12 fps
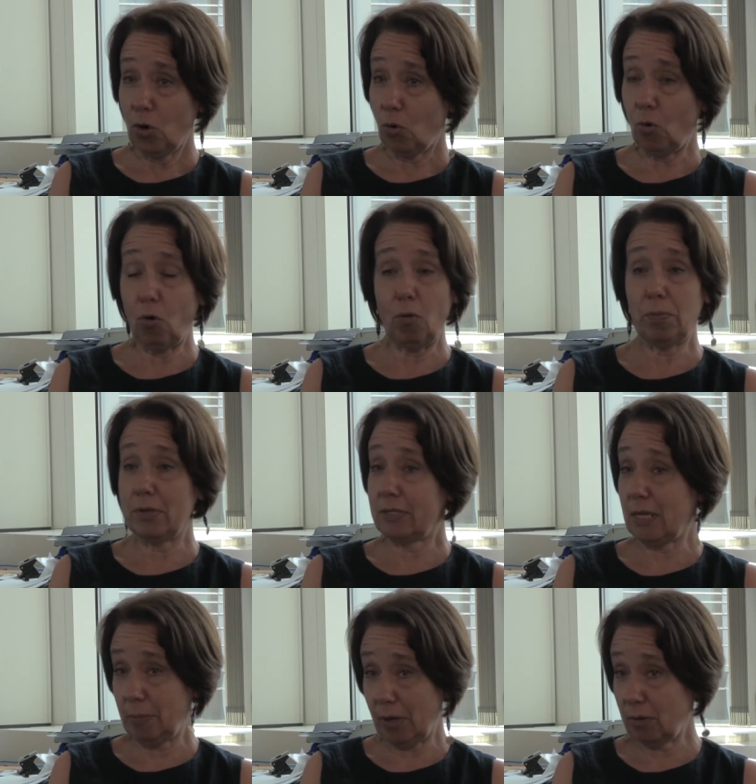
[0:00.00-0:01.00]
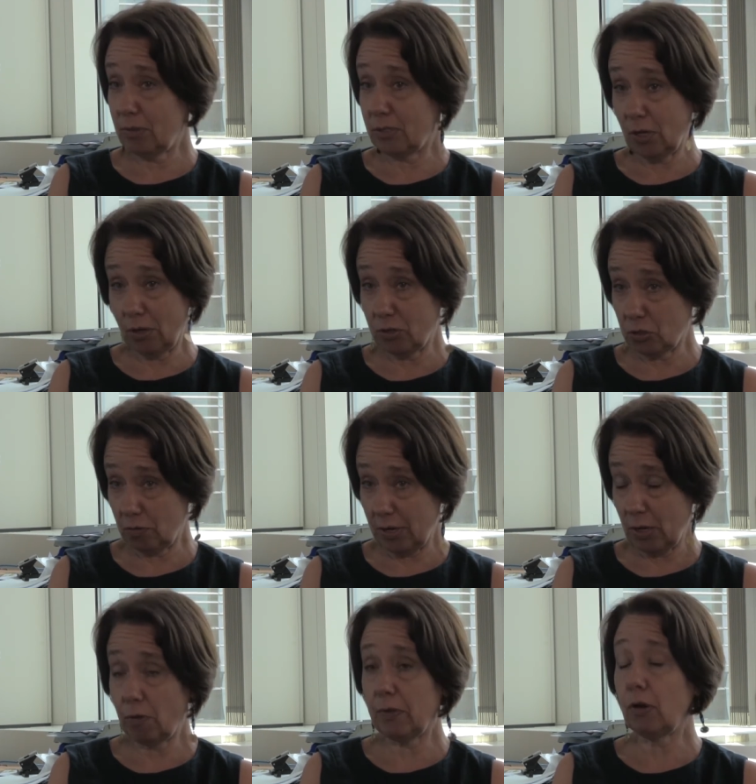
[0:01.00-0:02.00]
or placebo
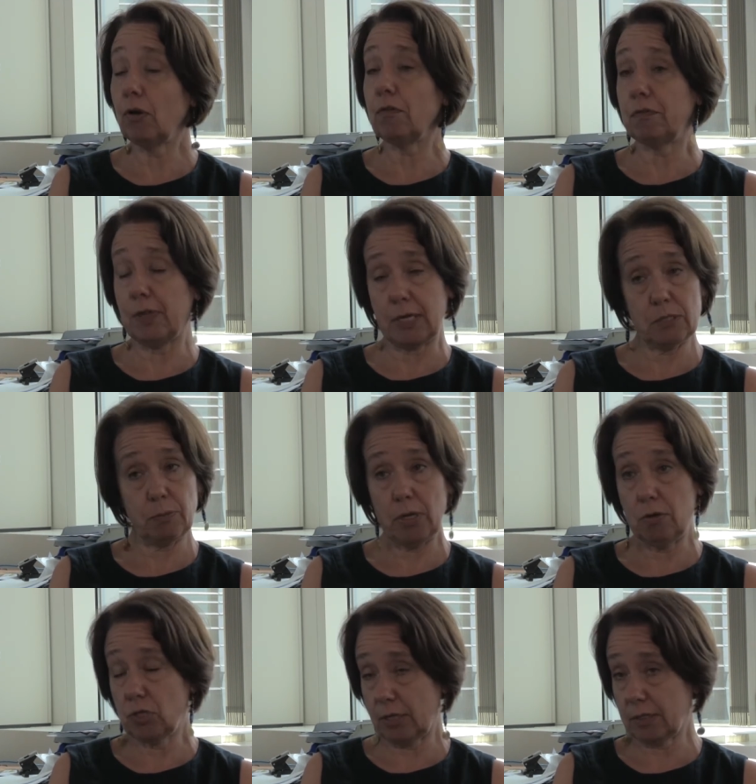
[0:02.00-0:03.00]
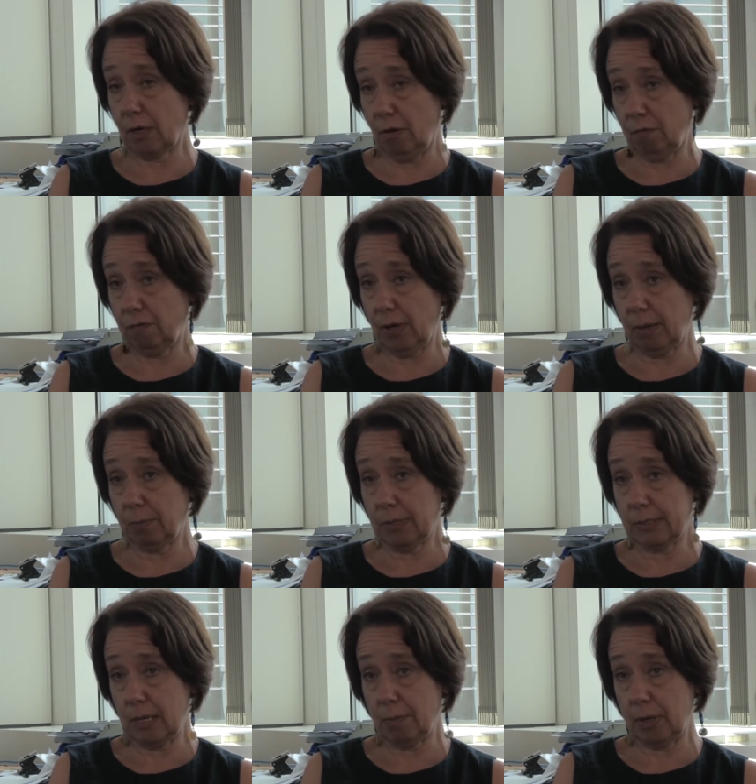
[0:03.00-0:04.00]
surgery, or a lot of things where you just can't find
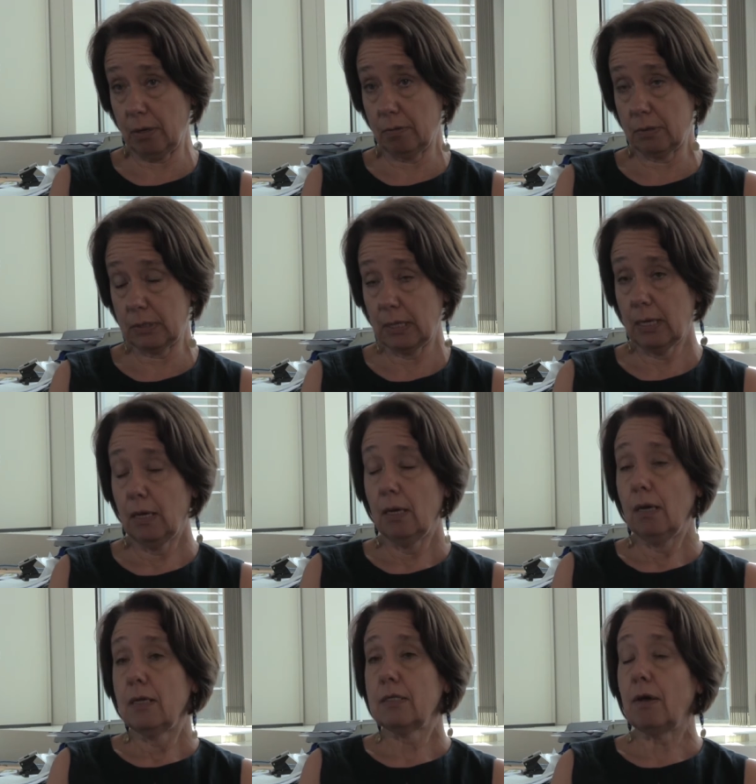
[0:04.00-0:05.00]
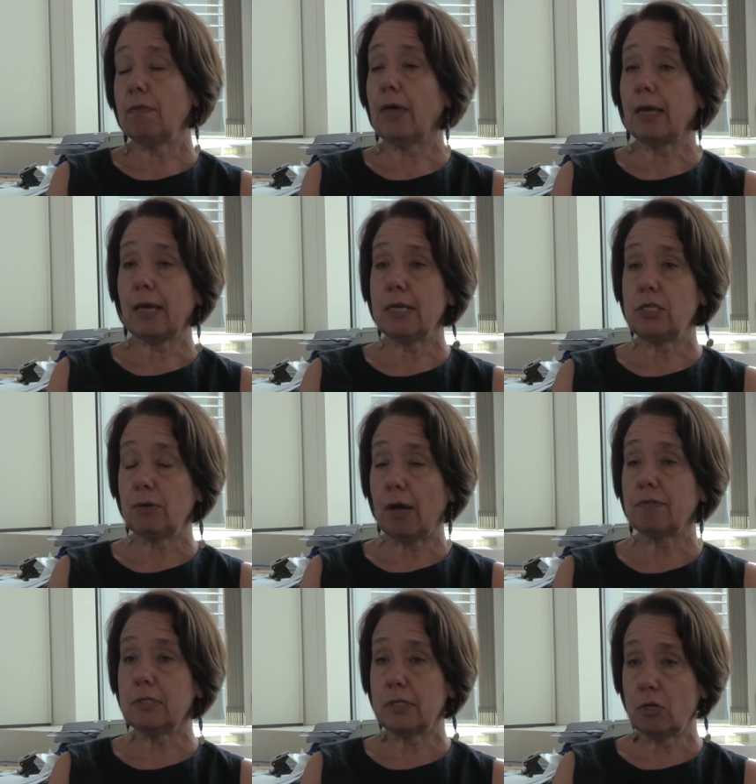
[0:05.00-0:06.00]
placebos. So in that case, you
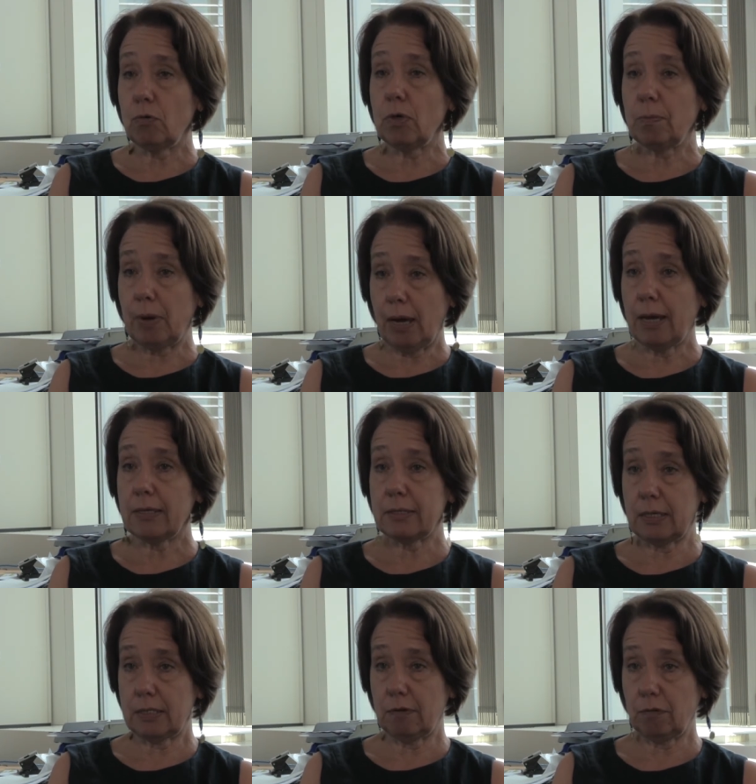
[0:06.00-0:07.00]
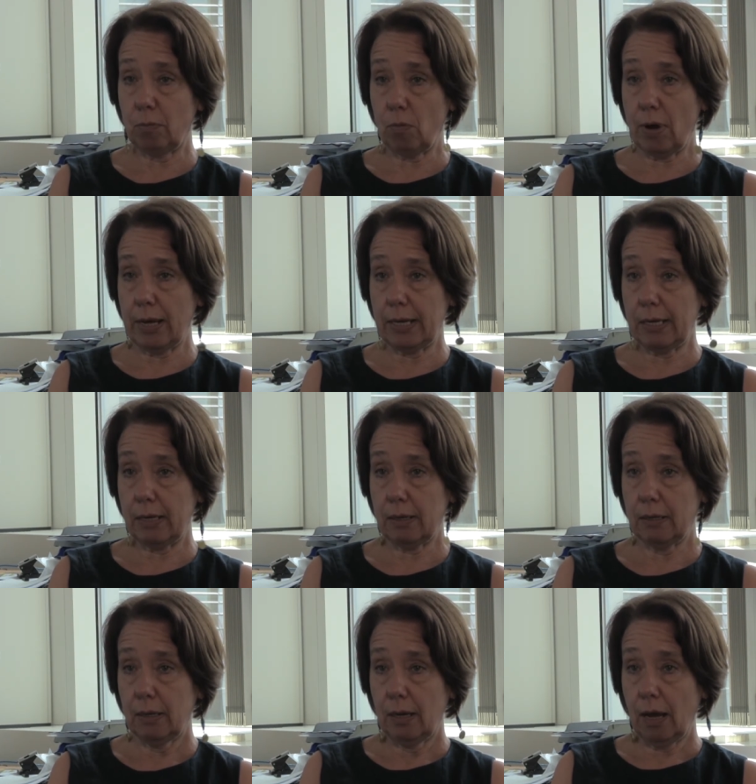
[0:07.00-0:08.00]
have to deal with bias in a different way.
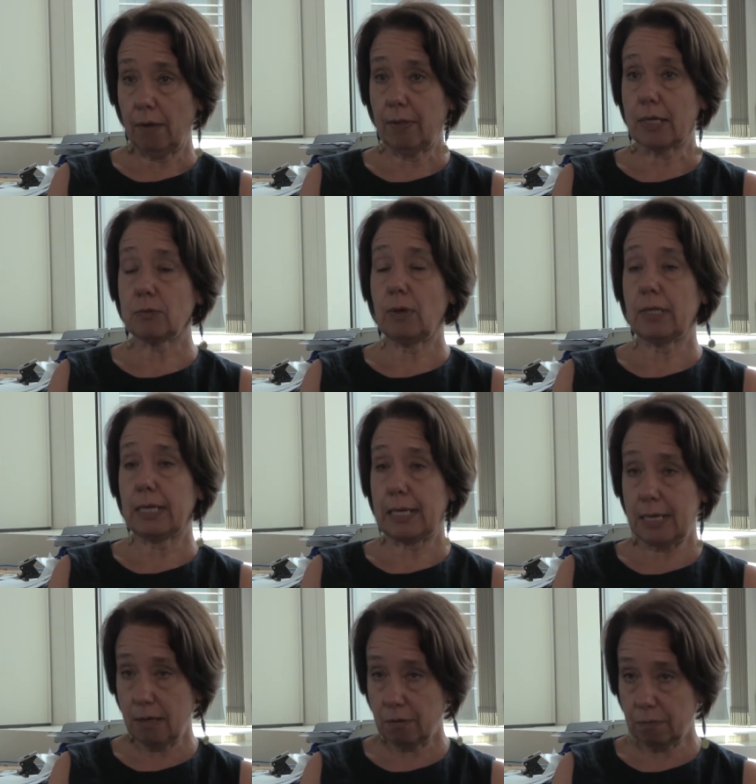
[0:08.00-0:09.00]
And that's one of the key